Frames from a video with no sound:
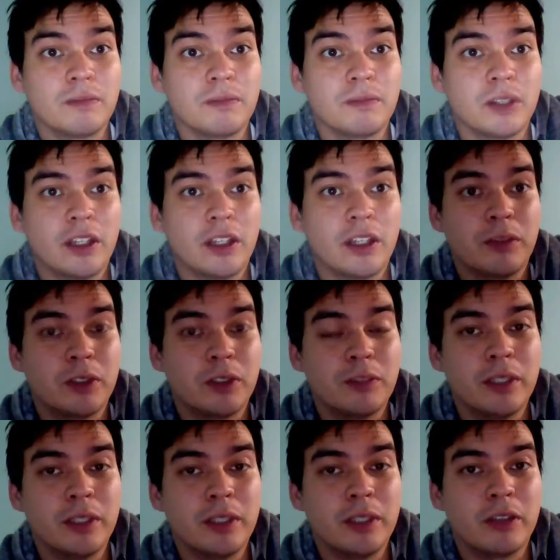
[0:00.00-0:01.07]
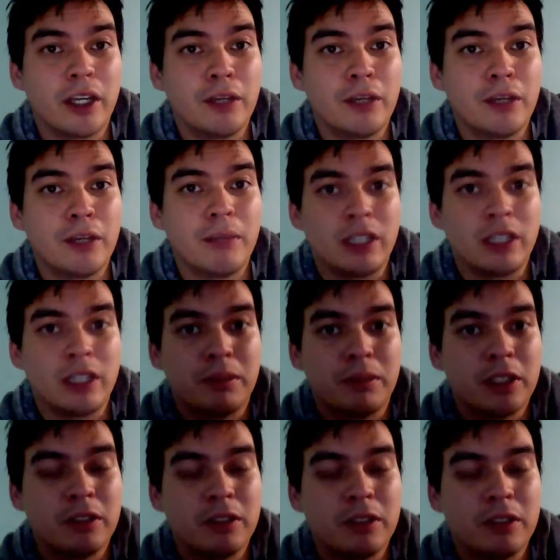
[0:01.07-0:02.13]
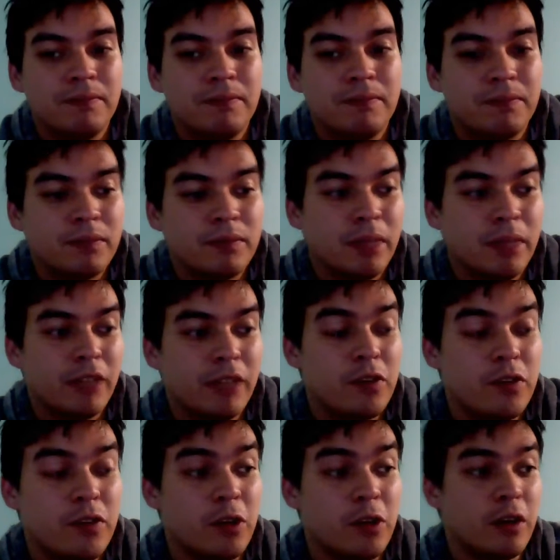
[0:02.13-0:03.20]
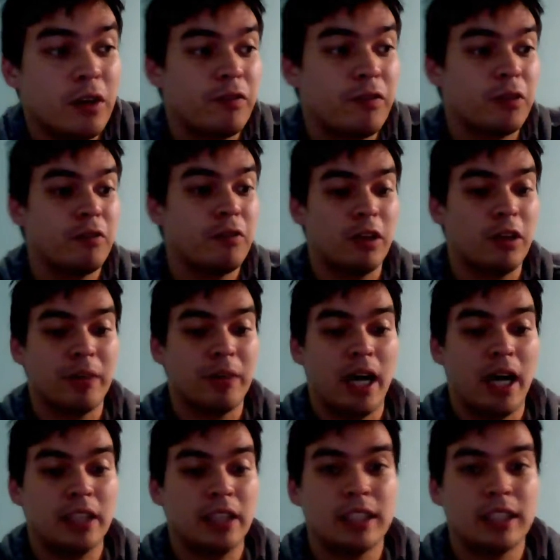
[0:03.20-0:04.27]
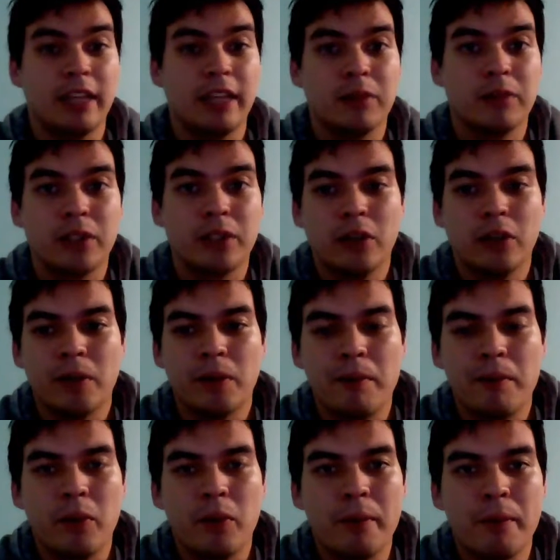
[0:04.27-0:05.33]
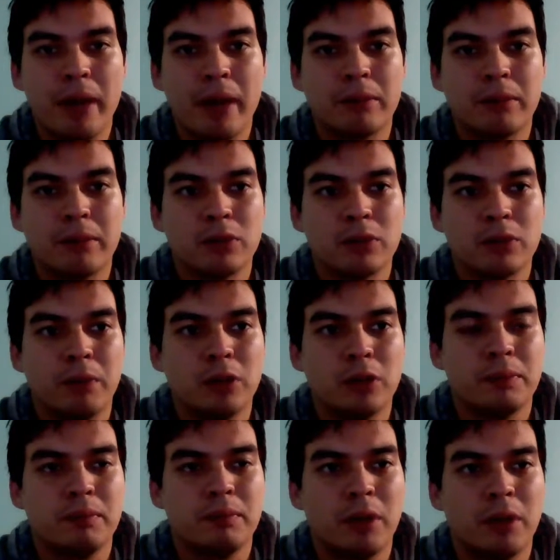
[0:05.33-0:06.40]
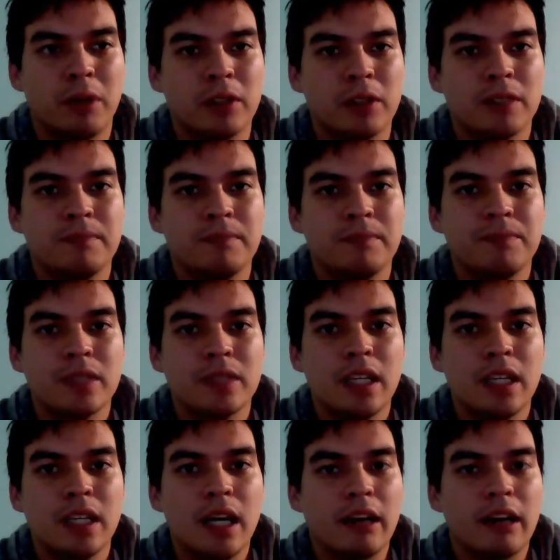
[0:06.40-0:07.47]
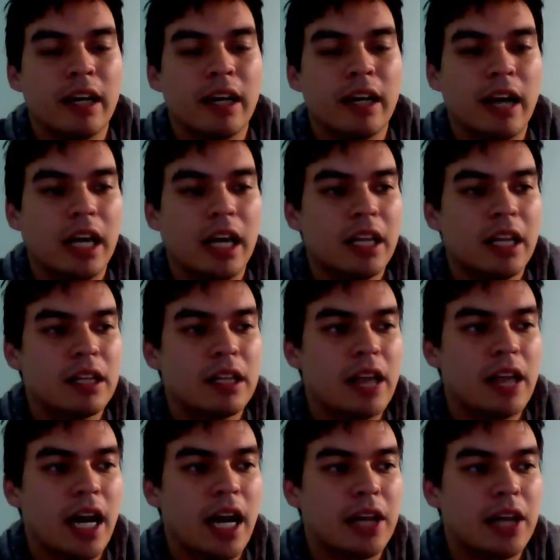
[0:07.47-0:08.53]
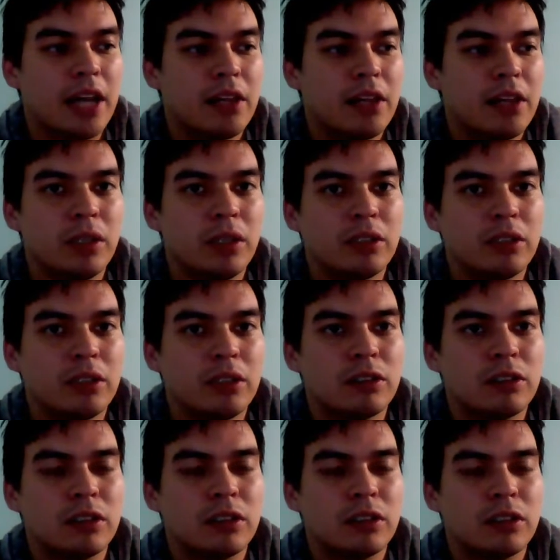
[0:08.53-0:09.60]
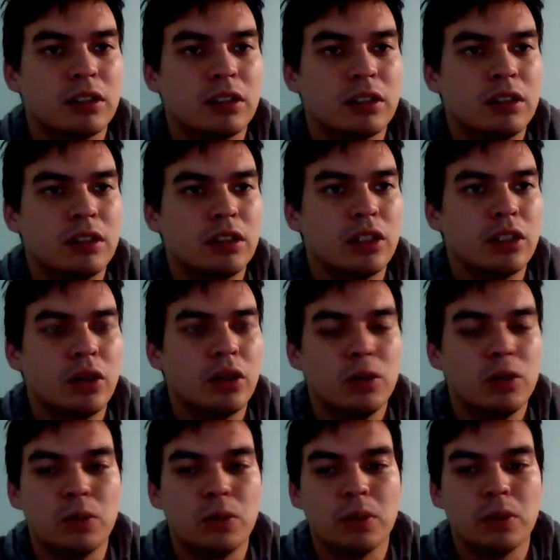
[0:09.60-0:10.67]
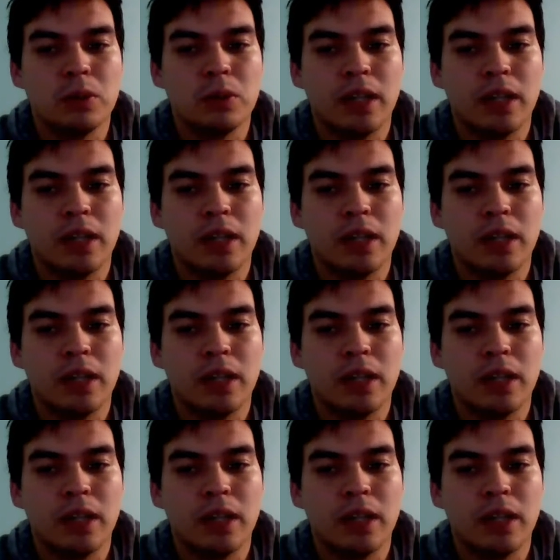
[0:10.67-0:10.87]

So I think we should be okay by tomorrow. But if we're falling behind, just let everyone know we might postpone it. All right. Other than that, I think we are good to go.